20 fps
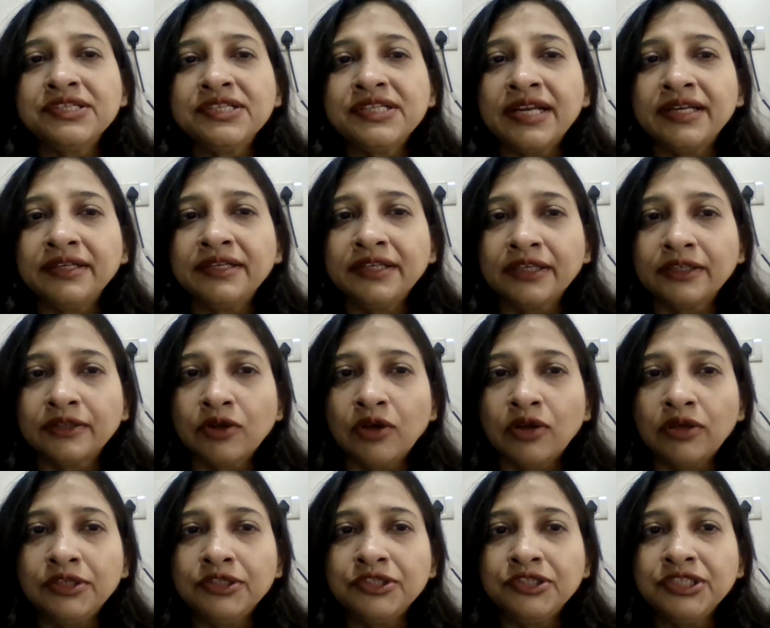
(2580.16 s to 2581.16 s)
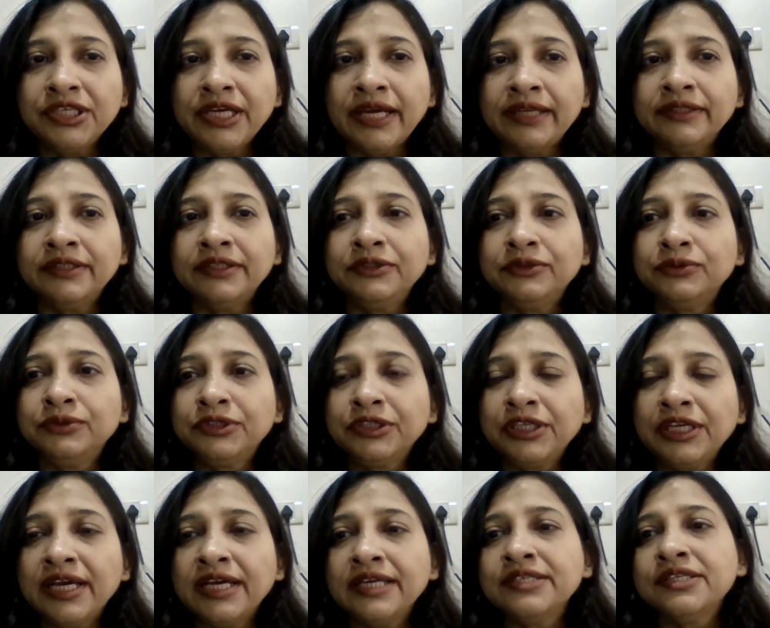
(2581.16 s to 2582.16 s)
you understand technology and the
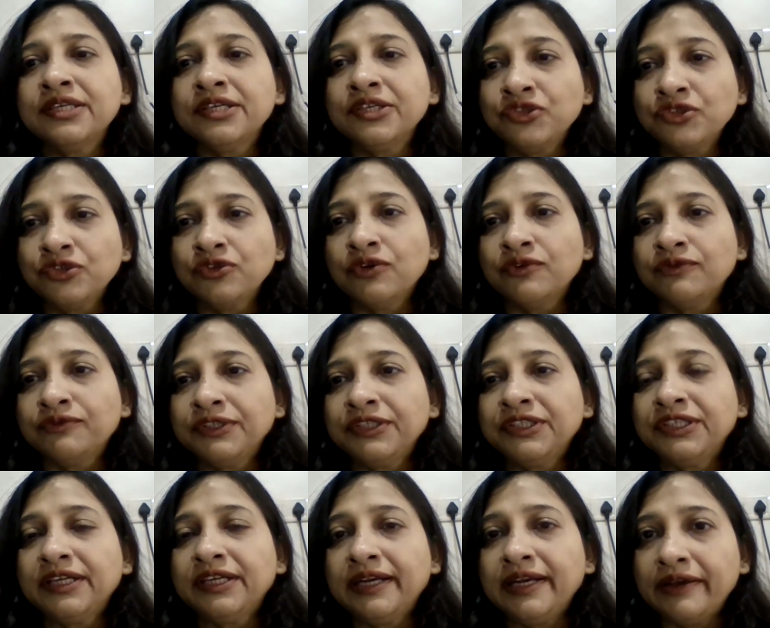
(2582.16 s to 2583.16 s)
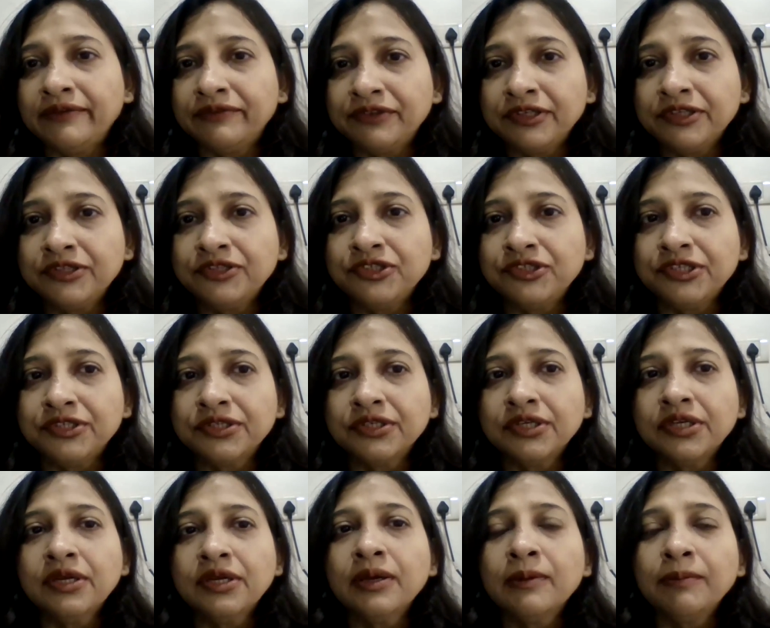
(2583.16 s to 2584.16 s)
utilization of it and leverage
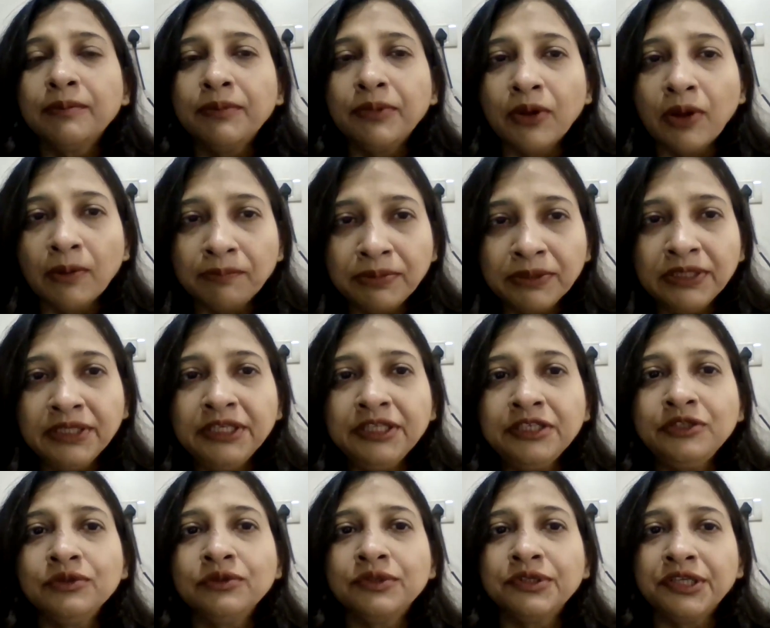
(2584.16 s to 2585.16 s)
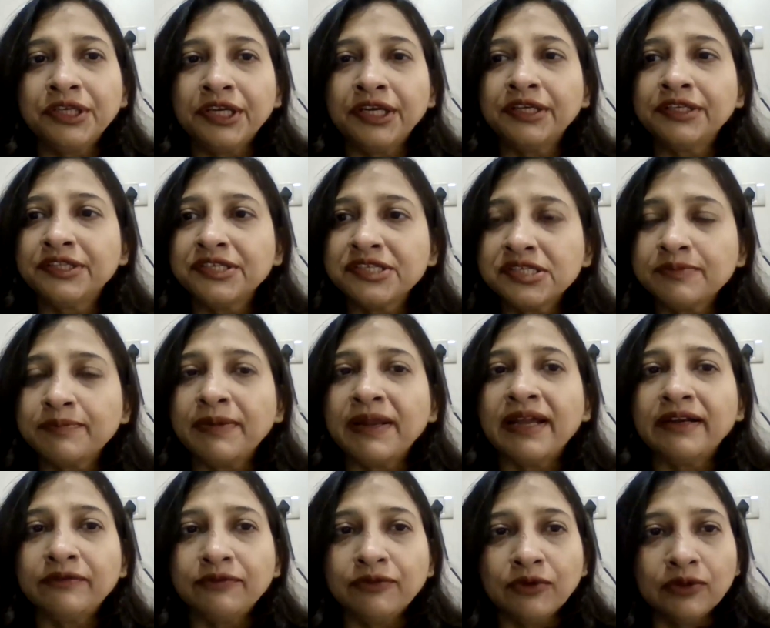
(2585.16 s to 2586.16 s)
it properly to create these
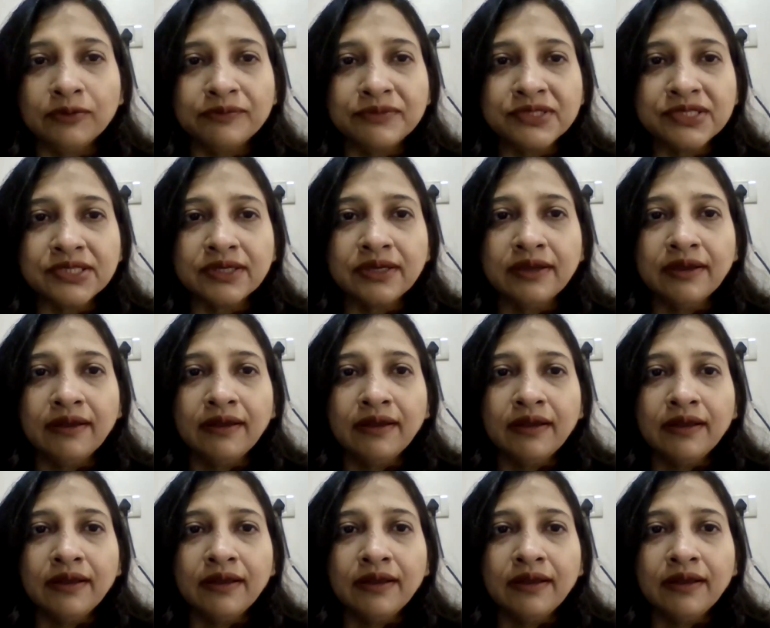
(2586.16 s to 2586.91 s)
platforms.